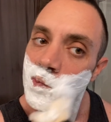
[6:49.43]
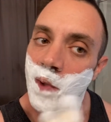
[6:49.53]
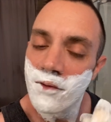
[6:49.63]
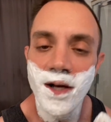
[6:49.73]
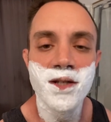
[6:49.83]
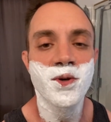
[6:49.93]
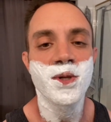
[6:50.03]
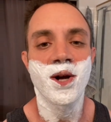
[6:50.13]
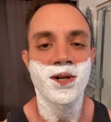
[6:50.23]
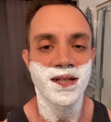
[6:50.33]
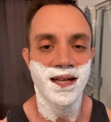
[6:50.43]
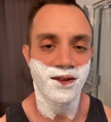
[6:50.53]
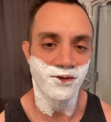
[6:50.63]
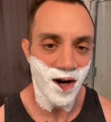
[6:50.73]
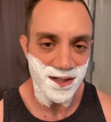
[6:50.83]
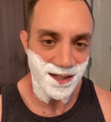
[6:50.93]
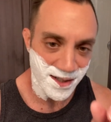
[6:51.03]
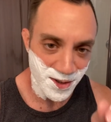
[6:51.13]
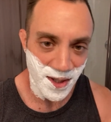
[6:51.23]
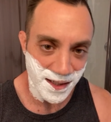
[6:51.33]
I find it's always hard to get the faucet to
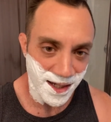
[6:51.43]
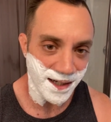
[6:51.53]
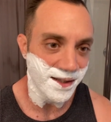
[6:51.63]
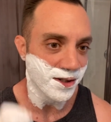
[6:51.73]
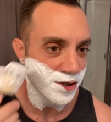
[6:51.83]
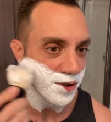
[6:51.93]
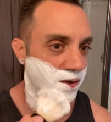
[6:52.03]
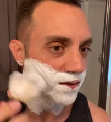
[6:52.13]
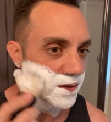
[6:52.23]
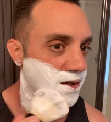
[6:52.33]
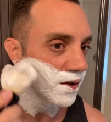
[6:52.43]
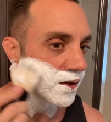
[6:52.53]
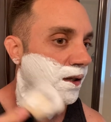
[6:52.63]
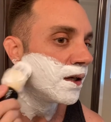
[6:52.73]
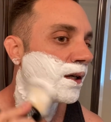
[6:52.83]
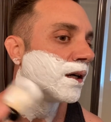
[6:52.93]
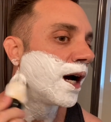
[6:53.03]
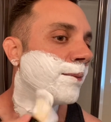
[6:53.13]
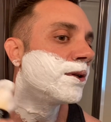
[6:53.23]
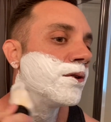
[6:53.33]
do that tiny little trickle. So
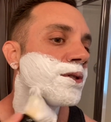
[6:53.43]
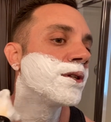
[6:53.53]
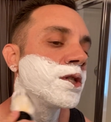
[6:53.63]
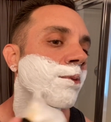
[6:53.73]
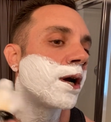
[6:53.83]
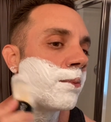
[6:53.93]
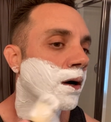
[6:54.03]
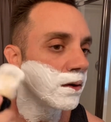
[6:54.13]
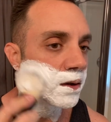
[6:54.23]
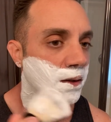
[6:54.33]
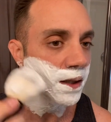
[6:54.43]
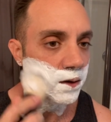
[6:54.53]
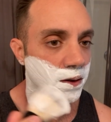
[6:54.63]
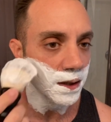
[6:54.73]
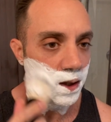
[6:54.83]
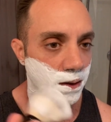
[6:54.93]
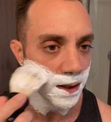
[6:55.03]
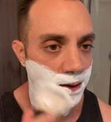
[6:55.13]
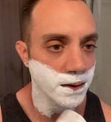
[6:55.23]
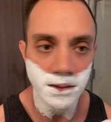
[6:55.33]
I've been using the spray bottle and I really kind of
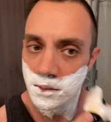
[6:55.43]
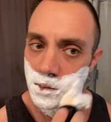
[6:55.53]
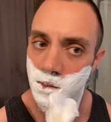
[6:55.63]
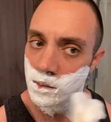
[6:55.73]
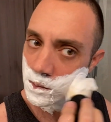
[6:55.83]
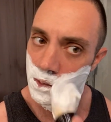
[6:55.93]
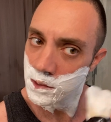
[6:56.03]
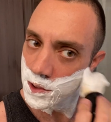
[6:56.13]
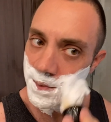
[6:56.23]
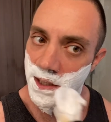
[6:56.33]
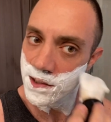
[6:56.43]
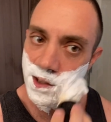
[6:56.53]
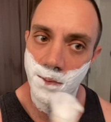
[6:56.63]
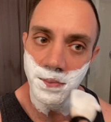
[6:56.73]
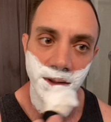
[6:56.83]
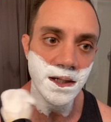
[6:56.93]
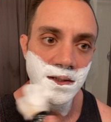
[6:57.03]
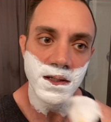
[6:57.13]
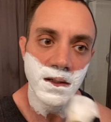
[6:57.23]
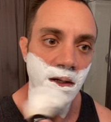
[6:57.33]
like it. Just makes it simple and
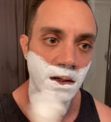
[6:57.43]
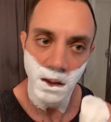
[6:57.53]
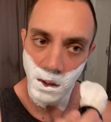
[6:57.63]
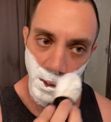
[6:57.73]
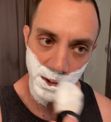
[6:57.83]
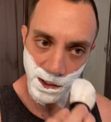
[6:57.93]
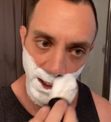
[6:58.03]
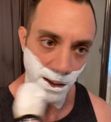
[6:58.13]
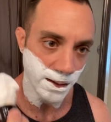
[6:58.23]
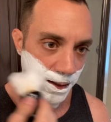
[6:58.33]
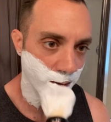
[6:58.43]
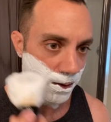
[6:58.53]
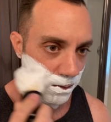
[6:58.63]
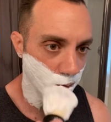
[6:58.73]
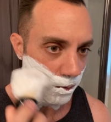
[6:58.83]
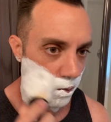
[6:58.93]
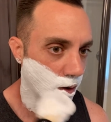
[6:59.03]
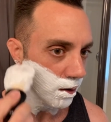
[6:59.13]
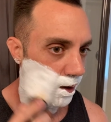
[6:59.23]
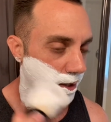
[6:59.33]
easy. Always got it on hand.
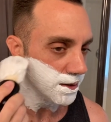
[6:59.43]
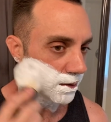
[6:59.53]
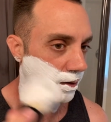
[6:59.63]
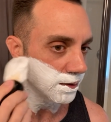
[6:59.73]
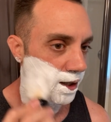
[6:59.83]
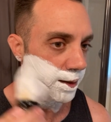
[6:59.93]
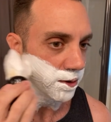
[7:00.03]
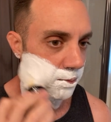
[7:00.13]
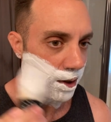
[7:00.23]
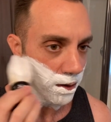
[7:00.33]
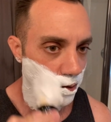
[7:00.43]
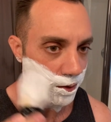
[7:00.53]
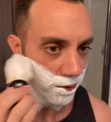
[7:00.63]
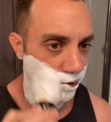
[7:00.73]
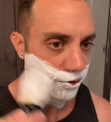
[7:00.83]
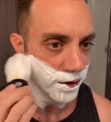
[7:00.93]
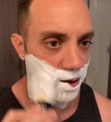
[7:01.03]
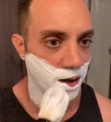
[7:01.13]
Water lasts a long time in the bottle. You don't have to fill it